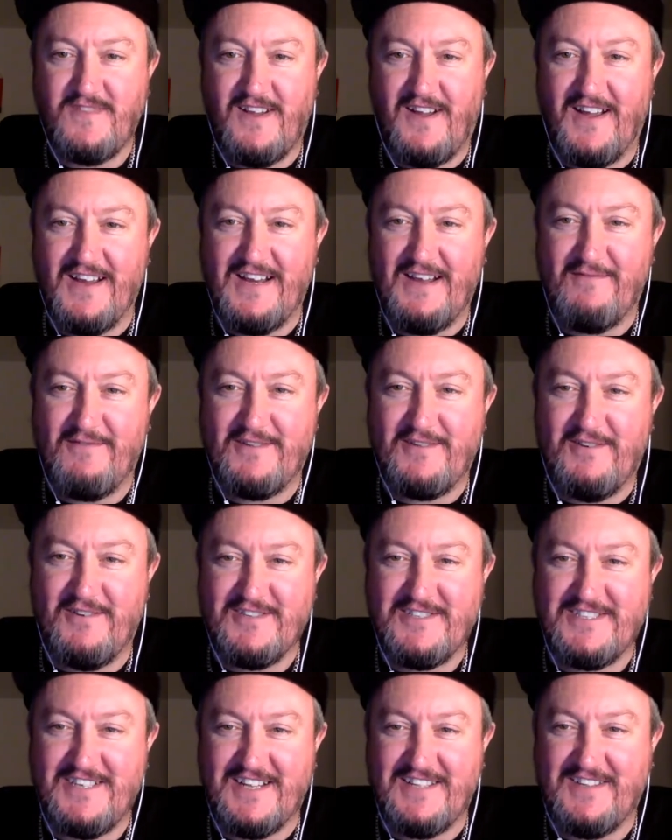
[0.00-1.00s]
I never
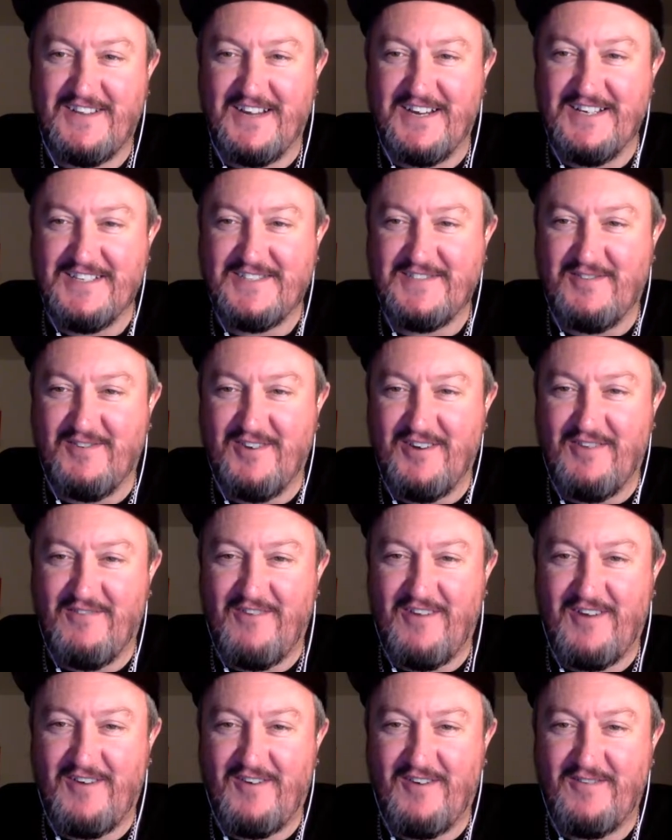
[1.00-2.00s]
touched that dinosaur,
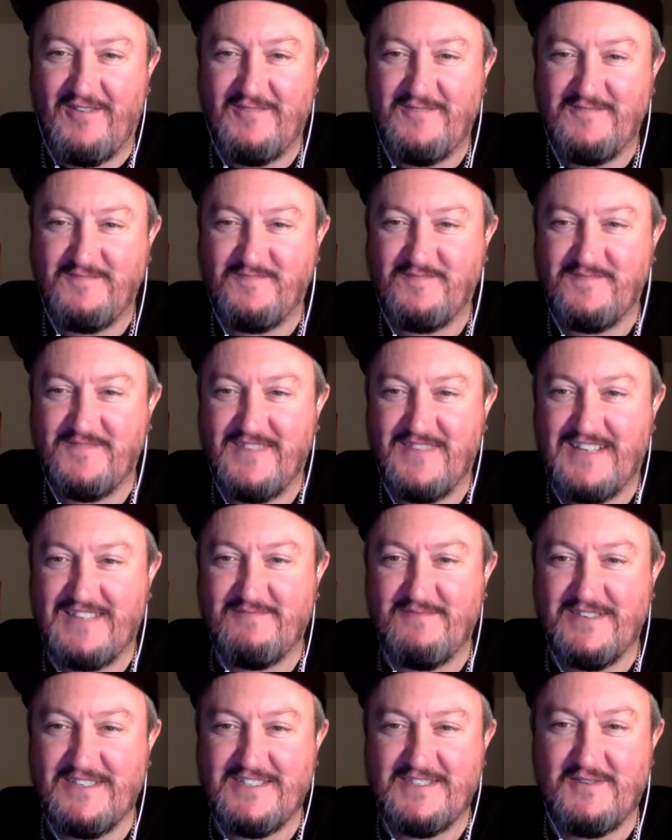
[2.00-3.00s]
Your Honor.
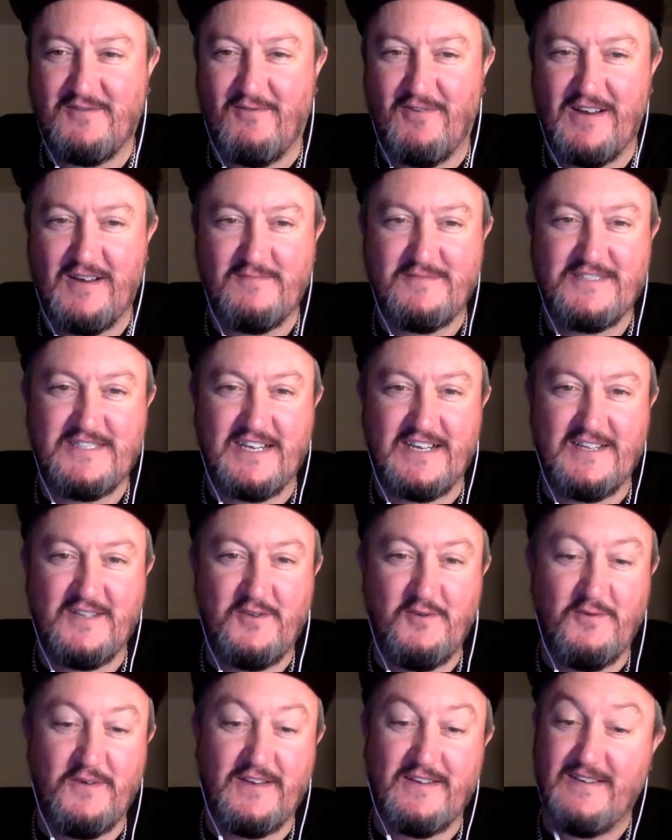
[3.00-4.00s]
That's my story, and I'm sticking
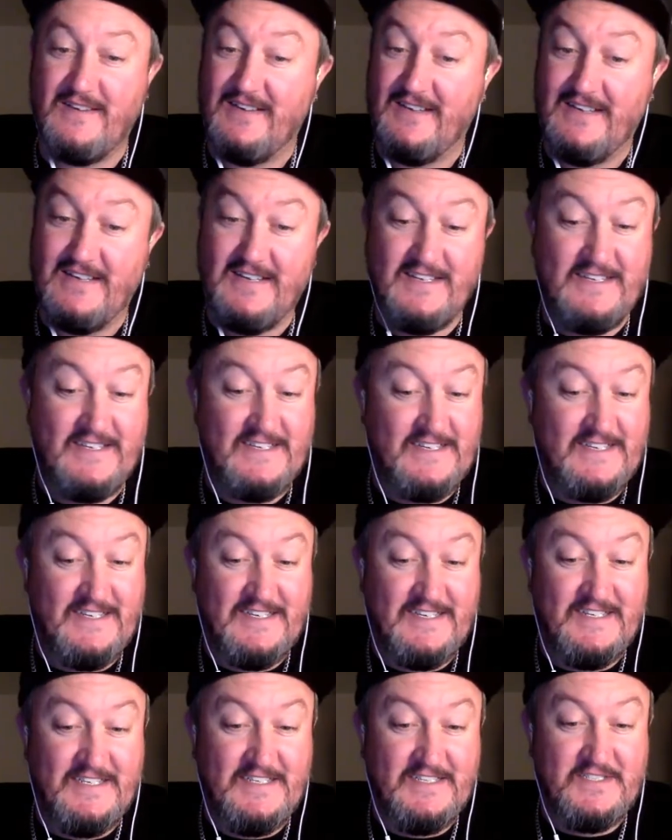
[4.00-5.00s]
to it.
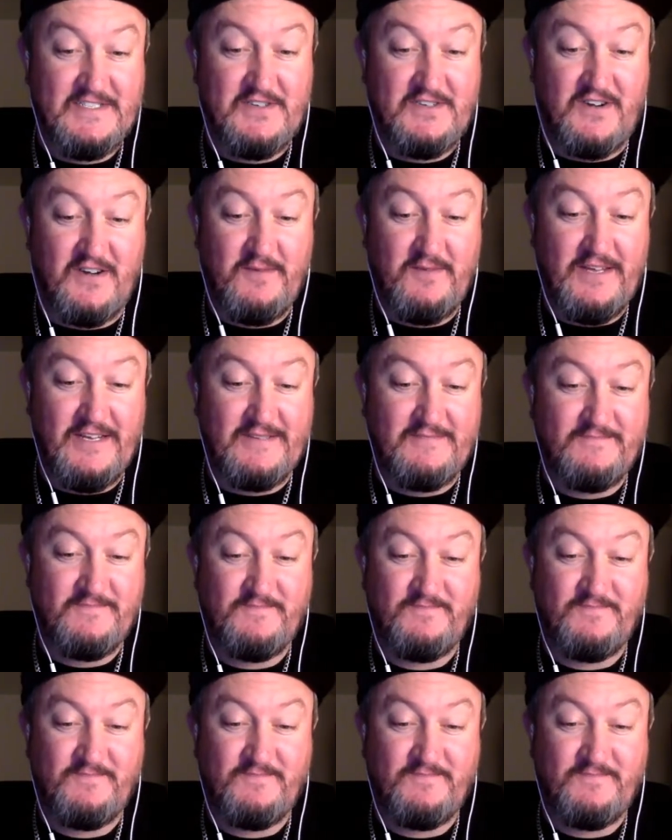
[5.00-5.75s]
Do you know what I mean?